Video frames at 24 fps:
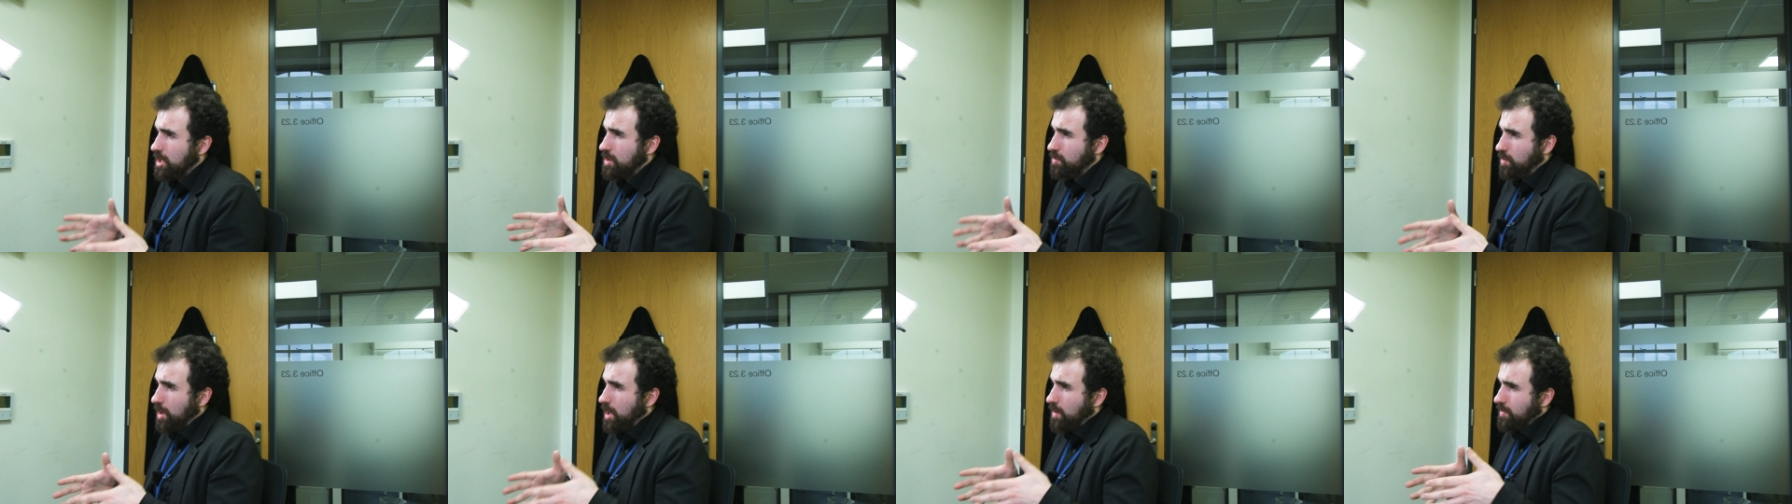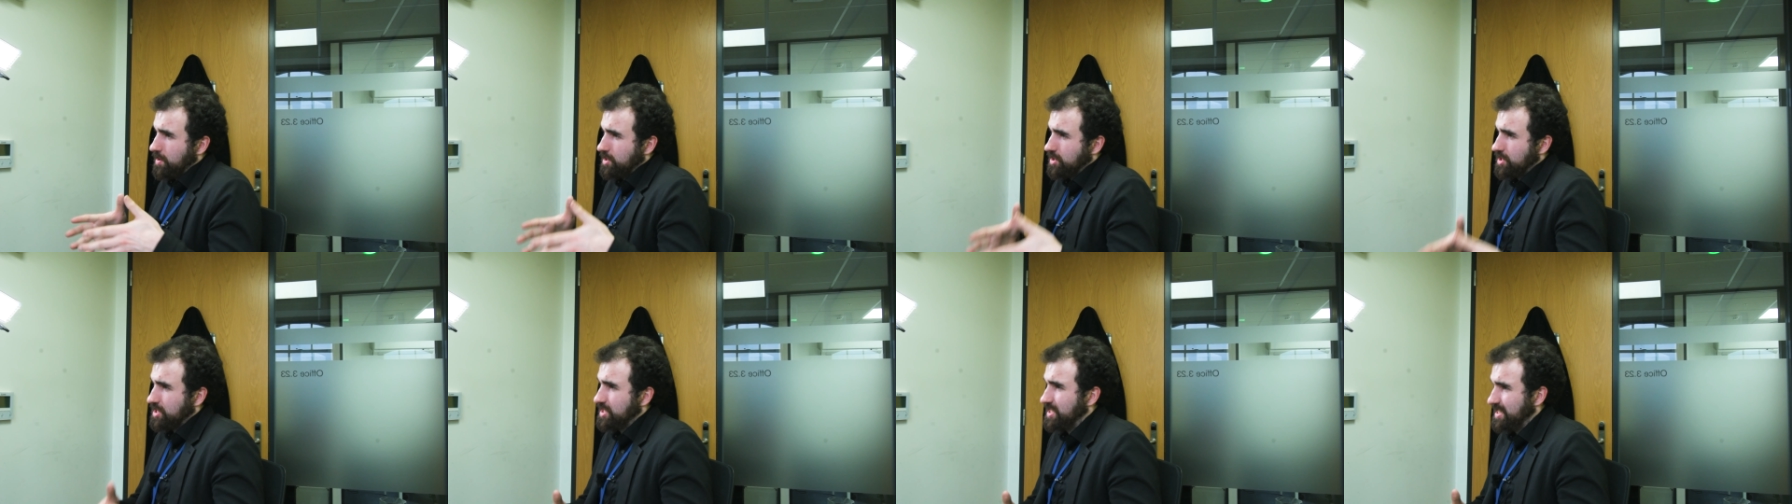who
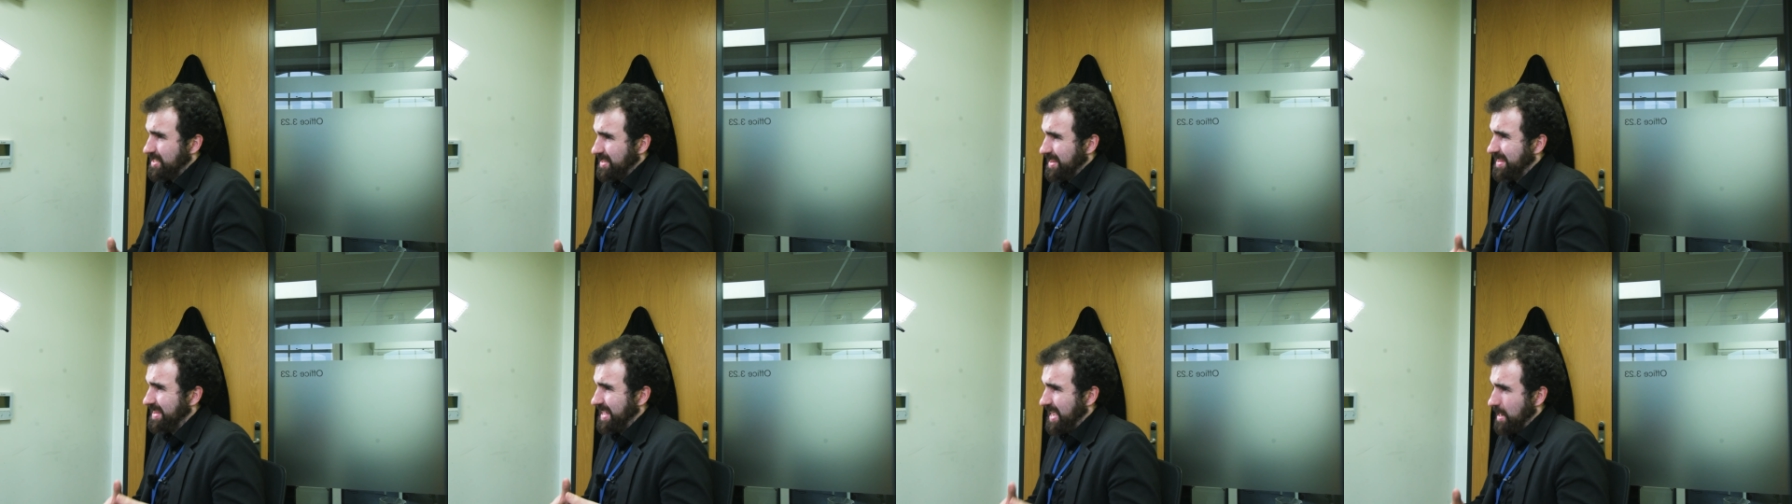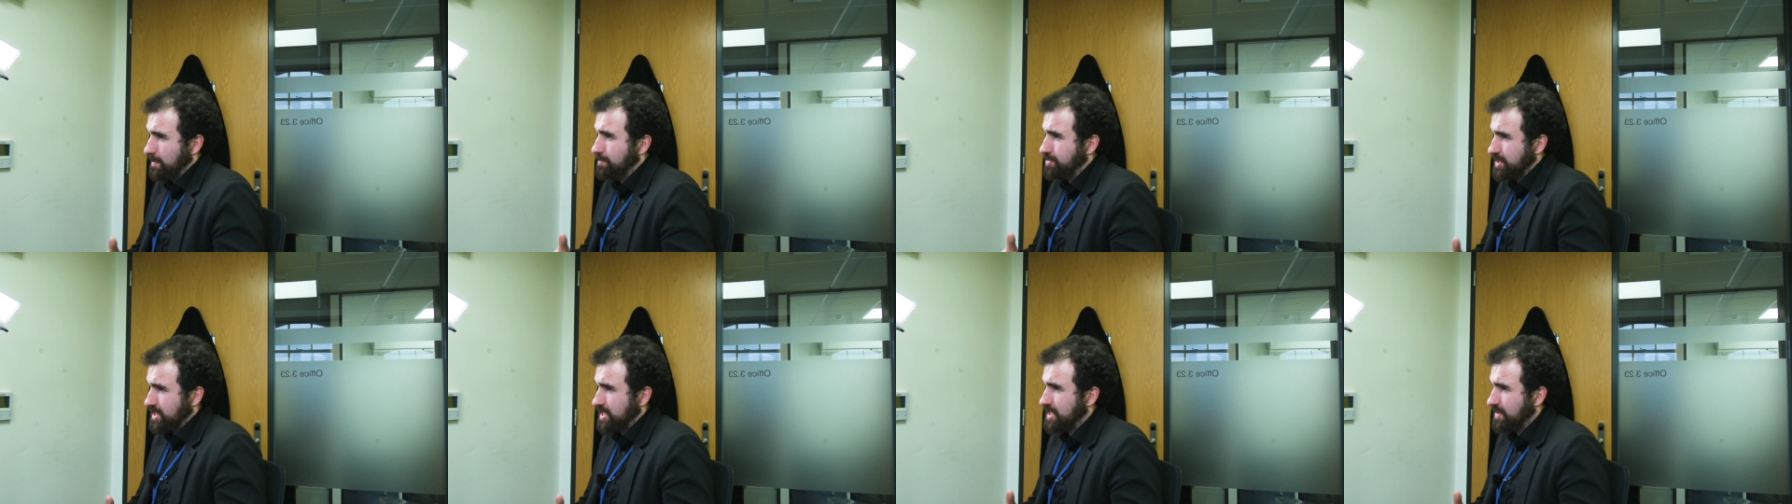are interested in
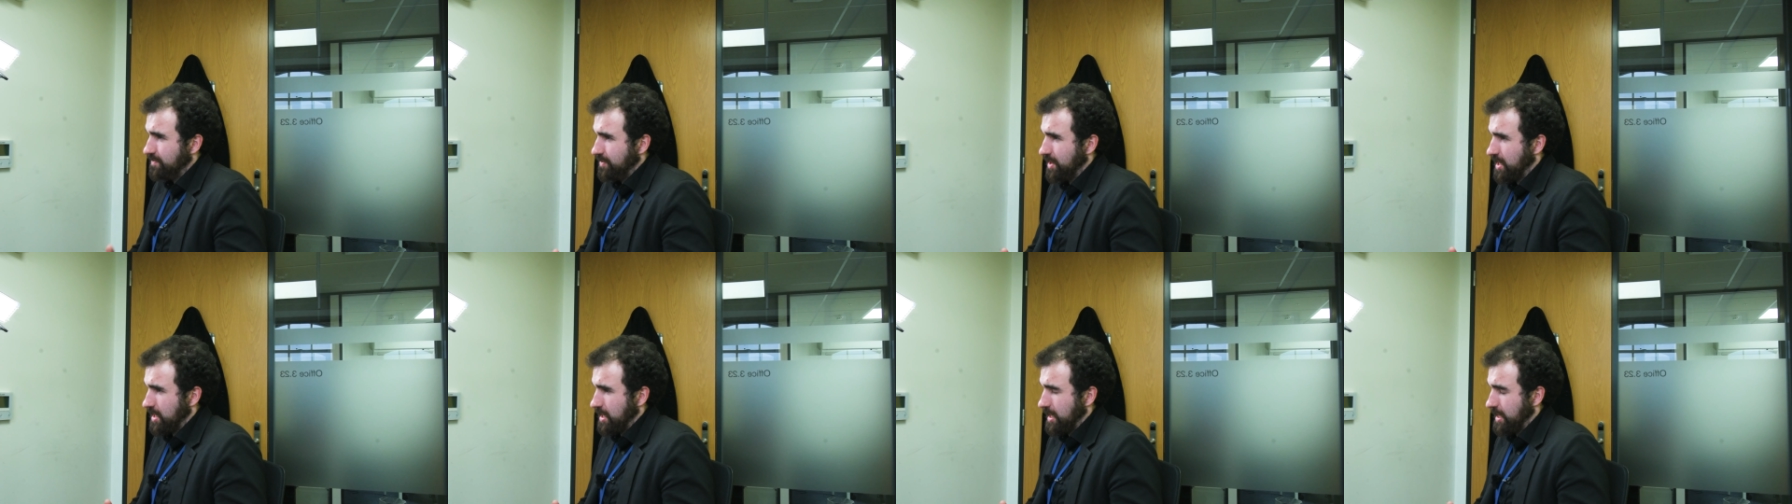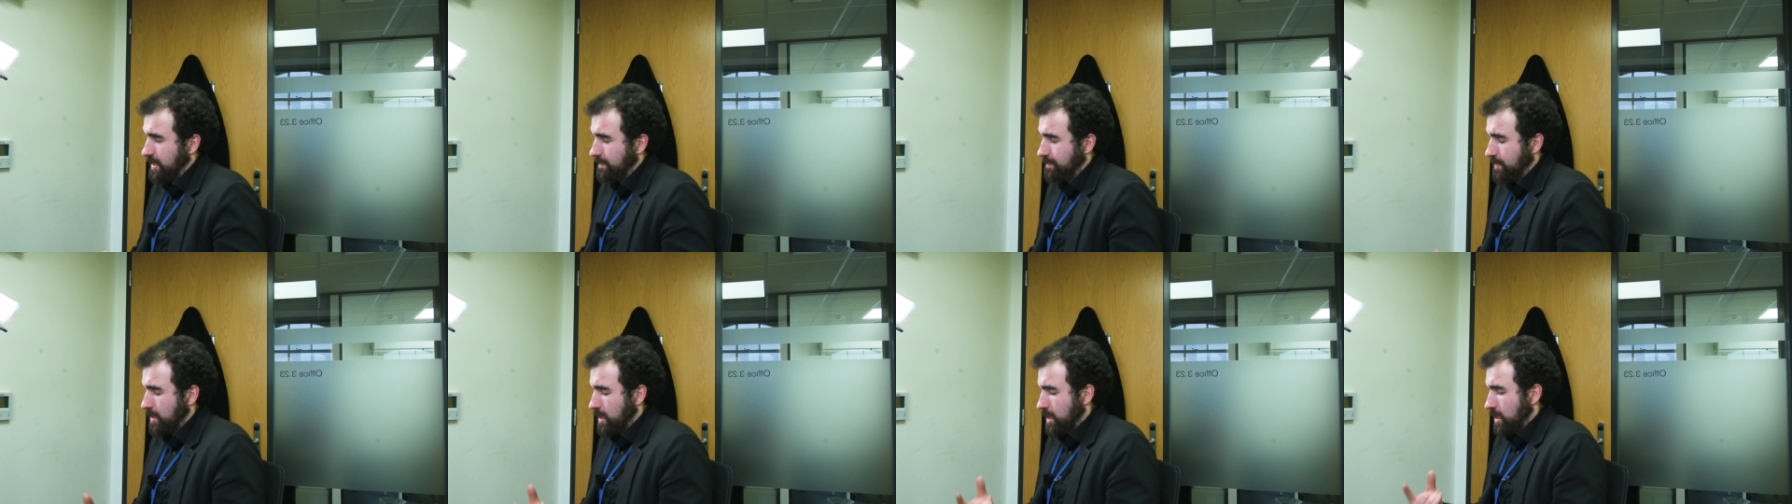that
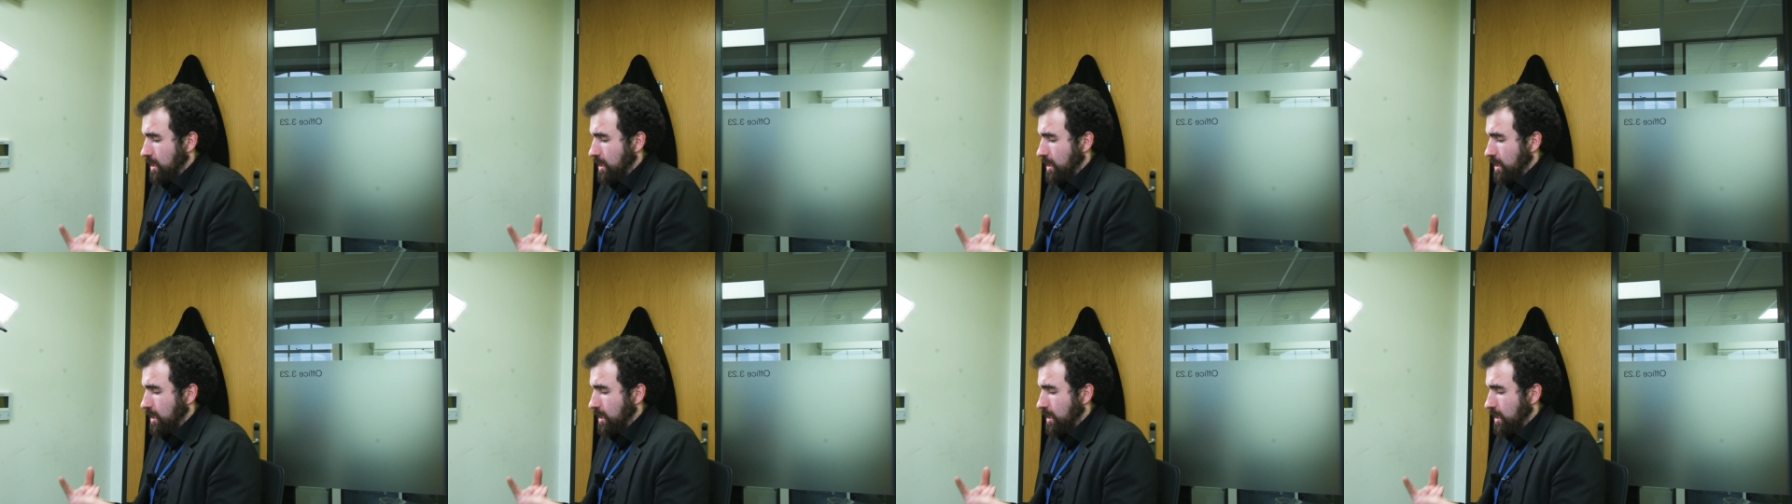specifically.